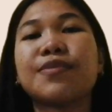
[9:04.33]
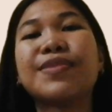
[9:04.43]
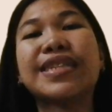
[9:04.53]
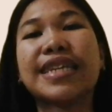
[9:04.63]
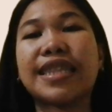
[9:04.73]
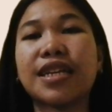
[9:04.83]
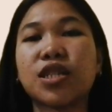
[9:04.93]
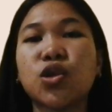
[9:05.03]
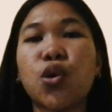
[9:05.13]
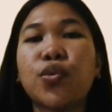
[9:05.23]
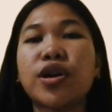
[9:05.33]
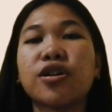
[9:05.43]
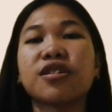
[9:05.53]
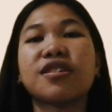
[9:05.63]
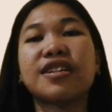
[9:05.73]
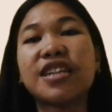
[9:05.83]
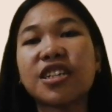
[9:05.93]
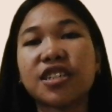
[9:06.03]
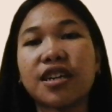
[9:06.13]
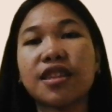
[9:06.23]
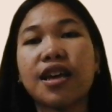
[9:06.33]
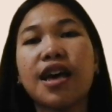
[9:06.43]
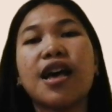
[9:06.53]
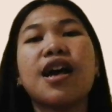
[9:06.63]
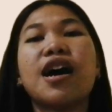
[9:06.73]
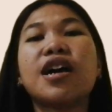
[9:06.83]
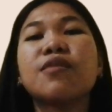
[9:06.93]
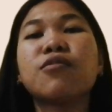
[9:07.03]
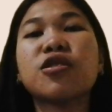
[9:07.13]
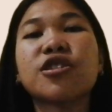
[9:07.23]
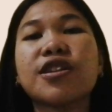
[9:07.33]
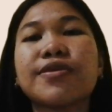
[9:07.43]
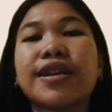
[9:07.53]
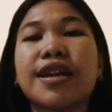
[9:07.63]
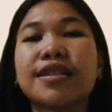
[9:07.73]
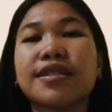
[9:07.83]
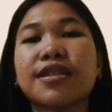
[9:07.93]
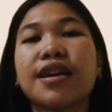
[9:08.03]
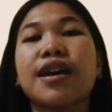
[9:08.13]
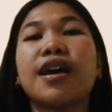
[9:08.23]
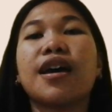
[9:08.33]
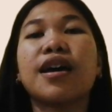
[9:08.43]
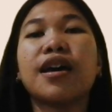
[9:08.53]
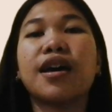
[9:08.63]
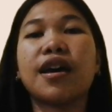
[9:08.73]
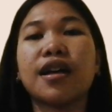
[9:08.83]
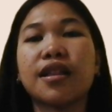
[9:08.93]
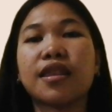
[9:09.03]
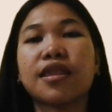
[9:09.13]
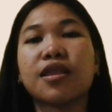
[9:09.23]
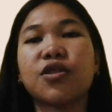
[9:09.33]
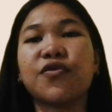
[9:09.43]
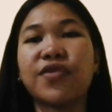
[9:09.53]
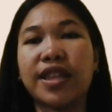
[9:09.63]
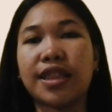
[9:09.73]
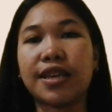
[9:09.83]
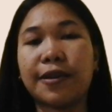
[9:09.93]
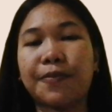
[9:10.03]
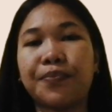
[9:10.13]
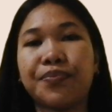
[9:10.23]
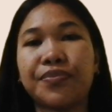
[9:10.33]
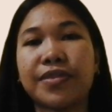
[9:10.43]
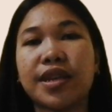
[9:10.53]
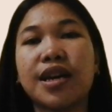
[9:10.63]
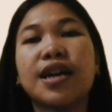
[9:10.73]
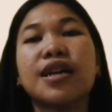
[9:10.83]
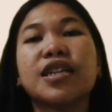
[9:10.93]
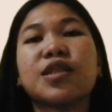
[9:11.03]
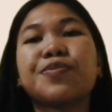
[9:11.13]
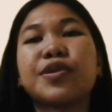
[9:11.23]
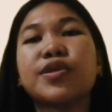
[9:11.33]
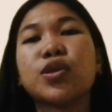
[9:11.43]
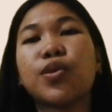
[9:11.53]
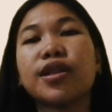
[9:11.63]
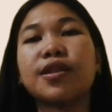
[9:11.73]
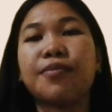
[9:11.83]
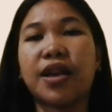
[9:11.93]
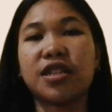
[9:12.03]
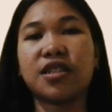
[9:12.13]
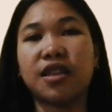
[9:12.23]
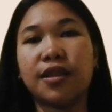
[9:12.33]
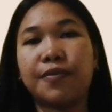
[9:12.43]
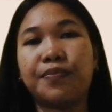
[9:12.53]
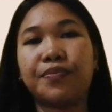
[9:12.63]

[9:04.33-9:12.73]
can be seen as knowing or cognition, and emotional relates health to feeling. Spiritual dimension.